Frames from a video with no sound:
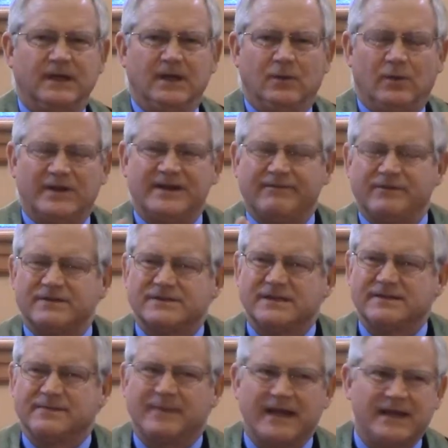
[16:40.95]
What difference does
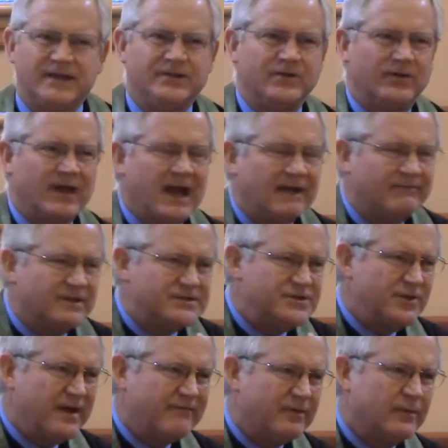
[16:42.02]
it make in your life that you
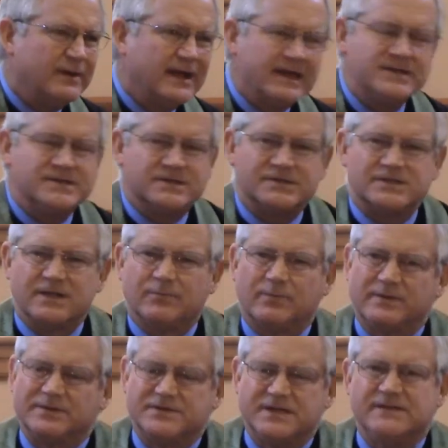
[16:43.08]
have a relationship
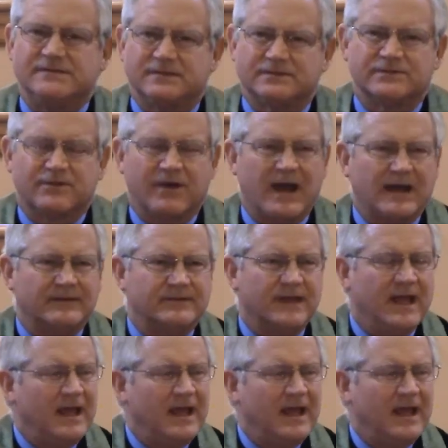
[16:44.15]
with Jesus Christ?